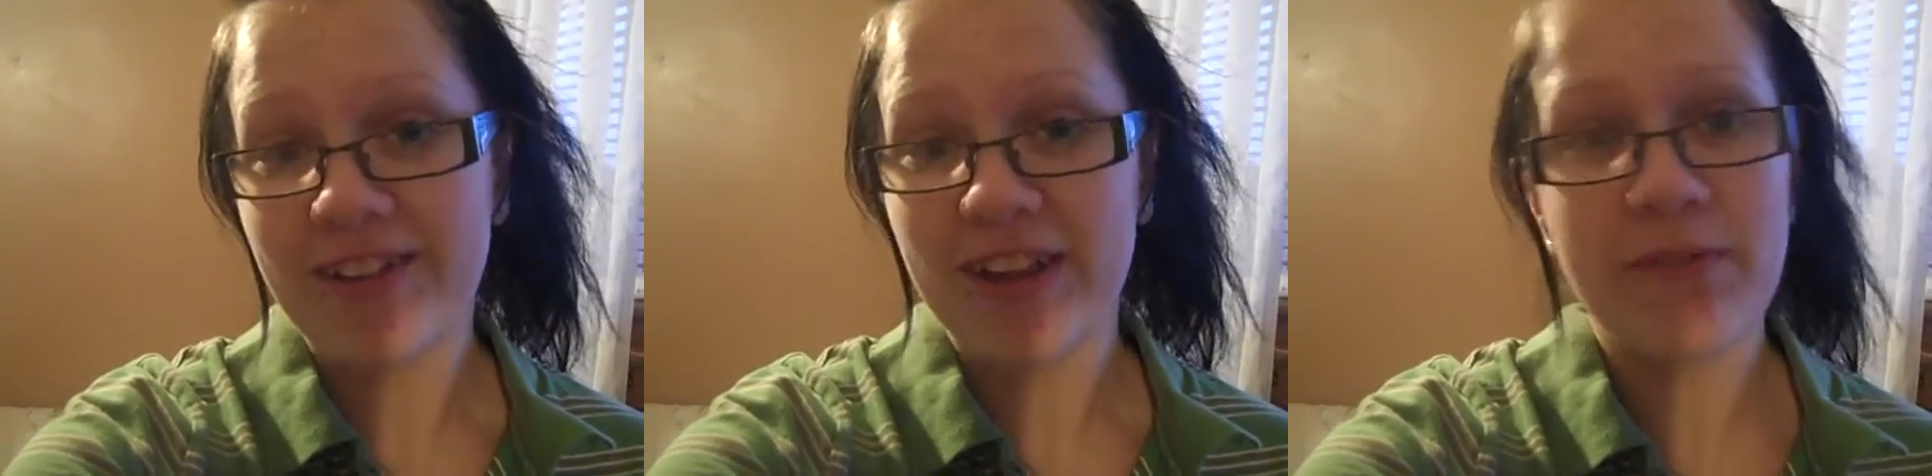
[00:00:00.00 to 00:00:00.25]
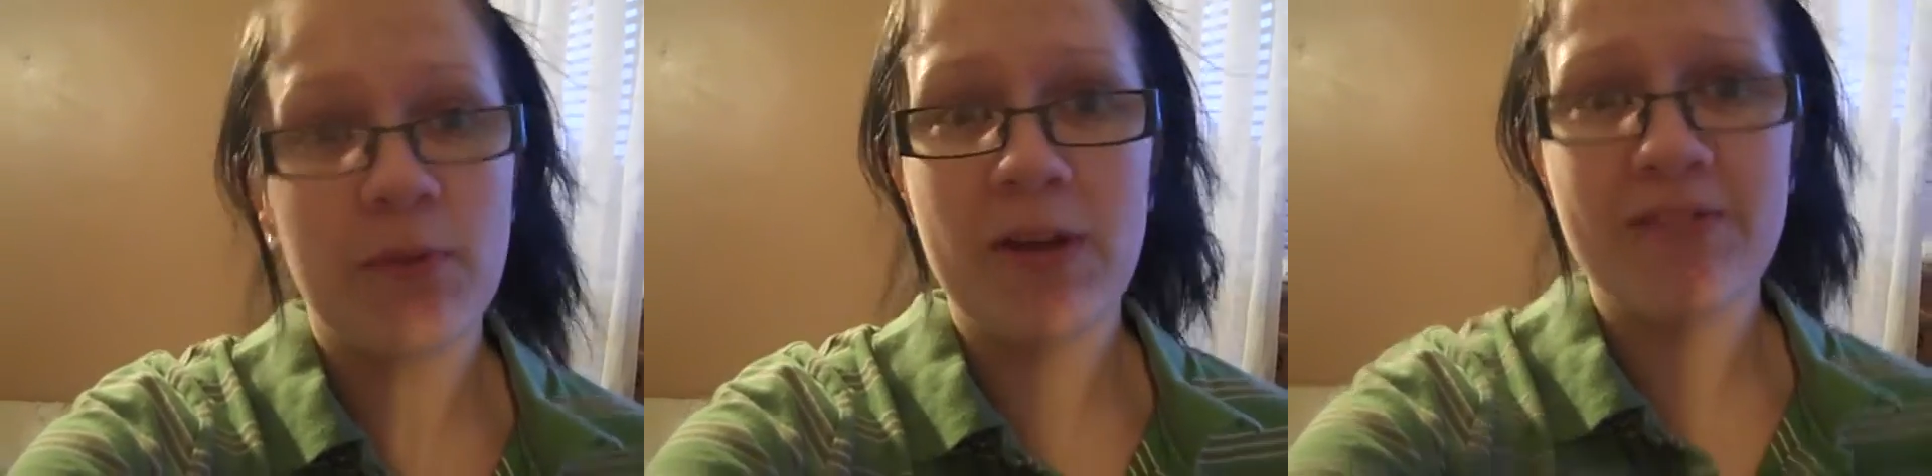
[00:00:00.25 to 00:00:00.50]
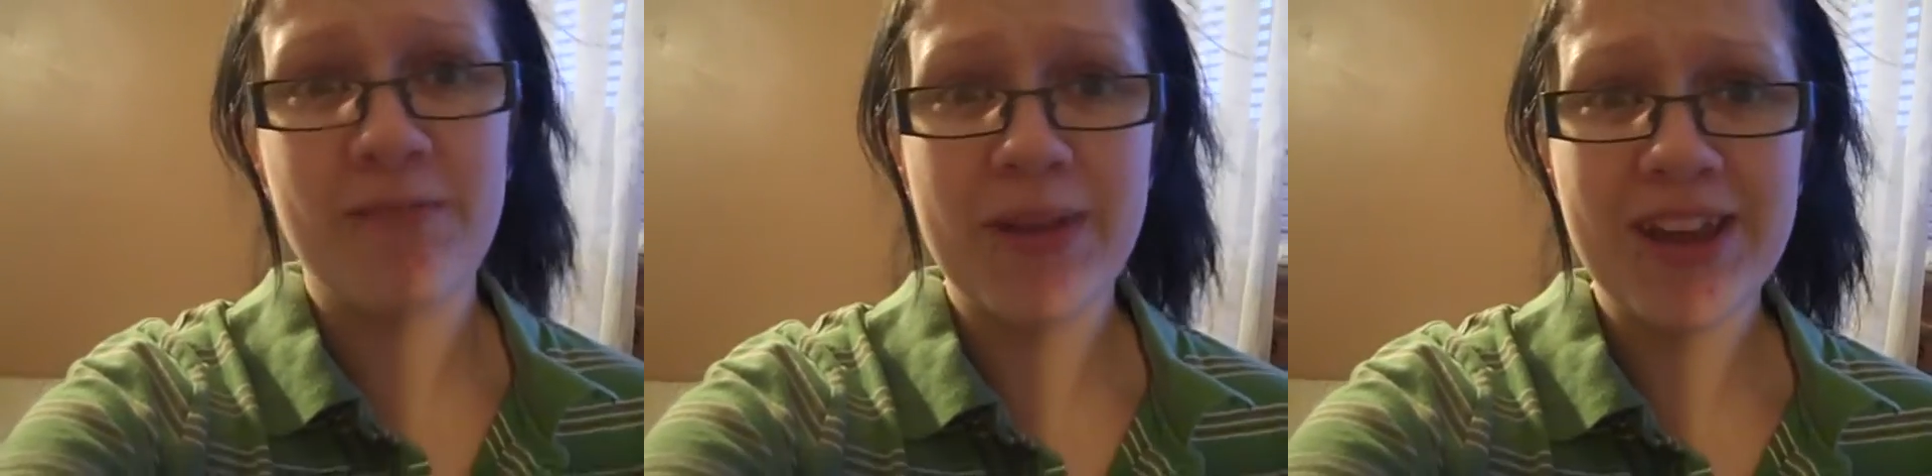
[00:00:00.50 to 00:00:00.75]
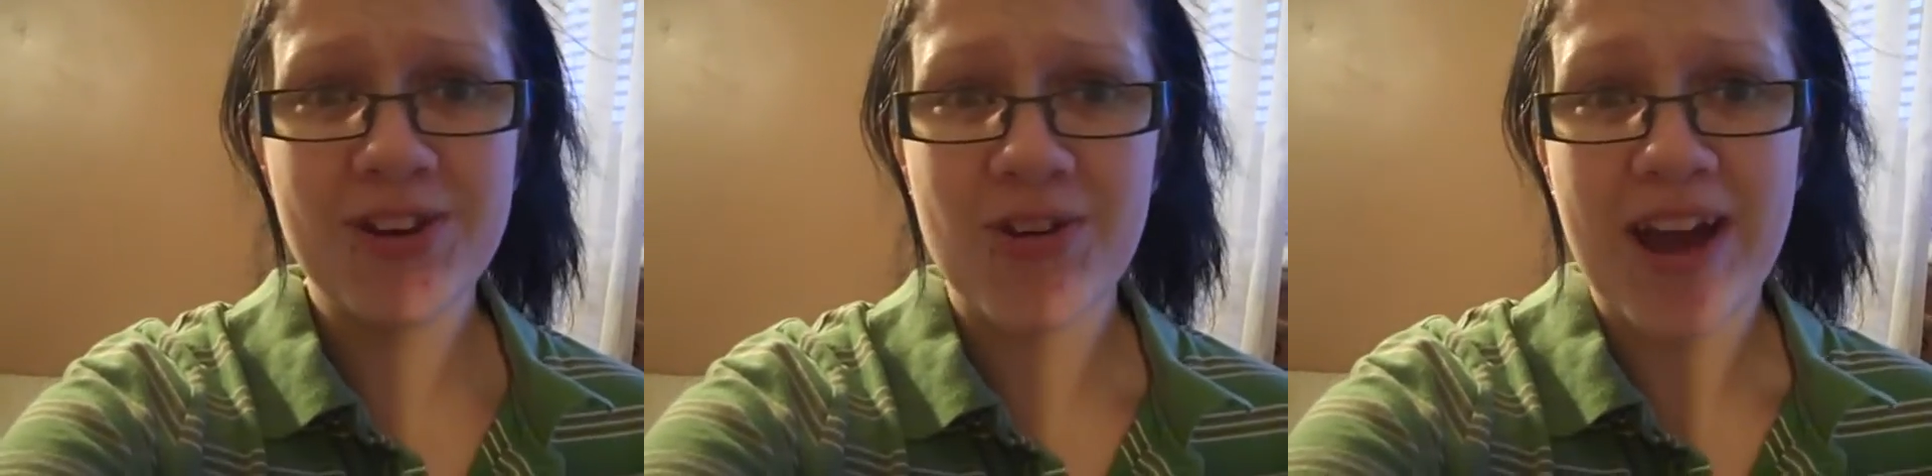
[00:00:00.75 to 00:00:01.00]
You'll have a bit of
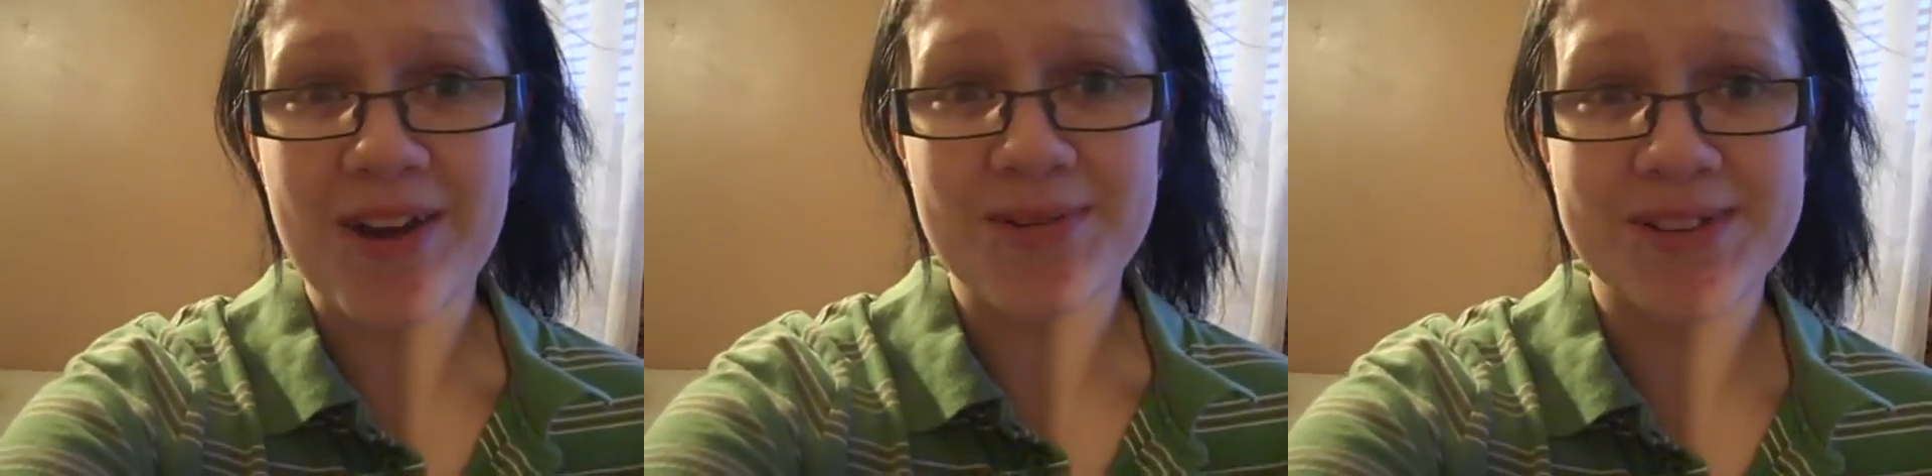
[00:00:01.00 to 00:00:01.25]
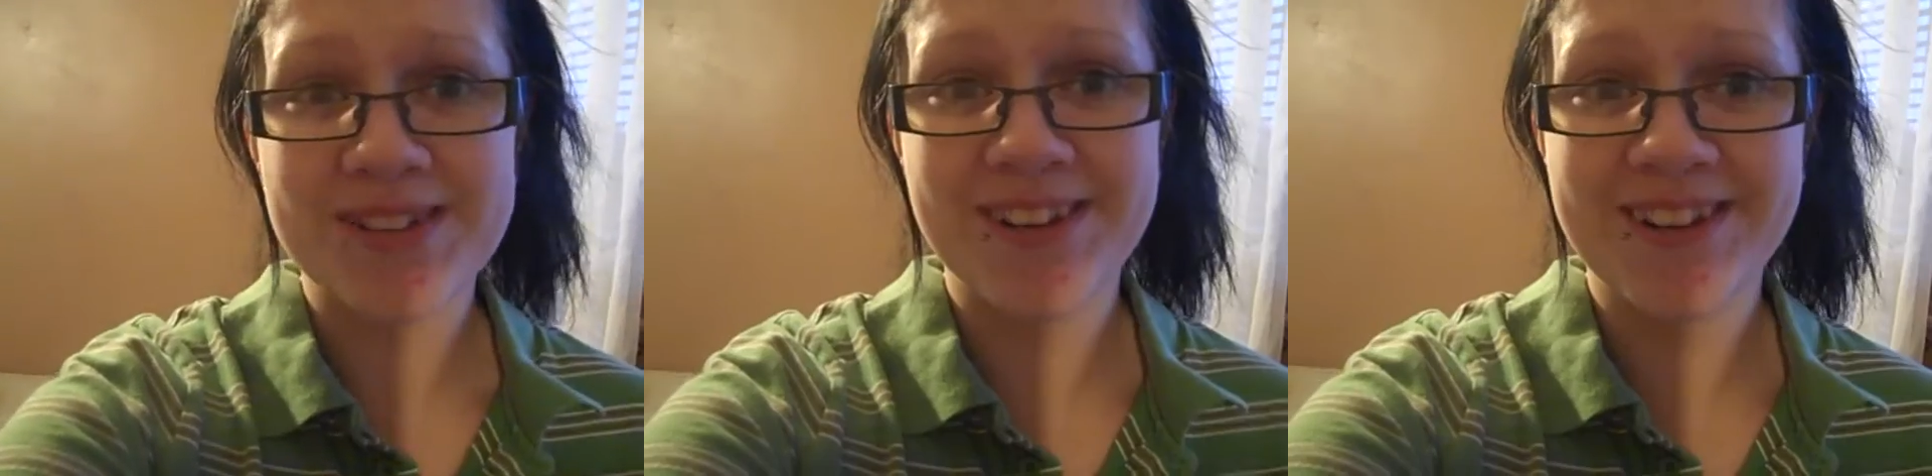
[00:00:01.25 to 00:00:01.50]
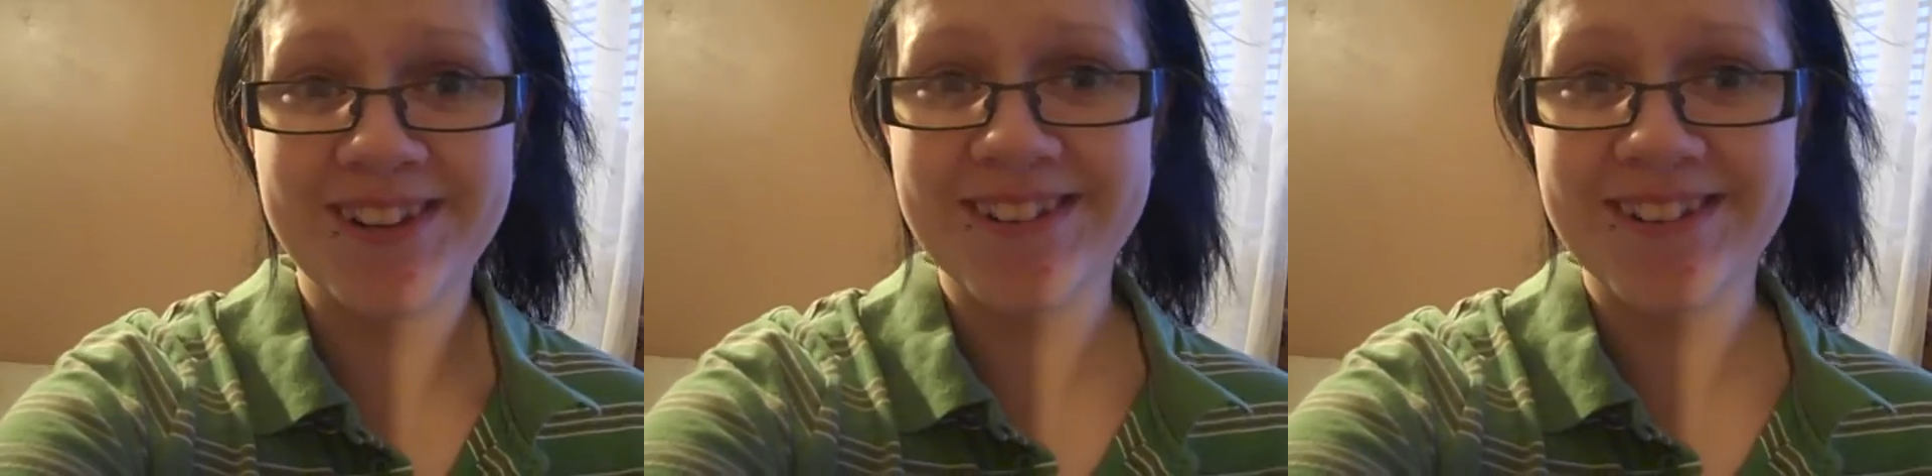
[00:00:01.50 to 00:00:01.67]
me in your house.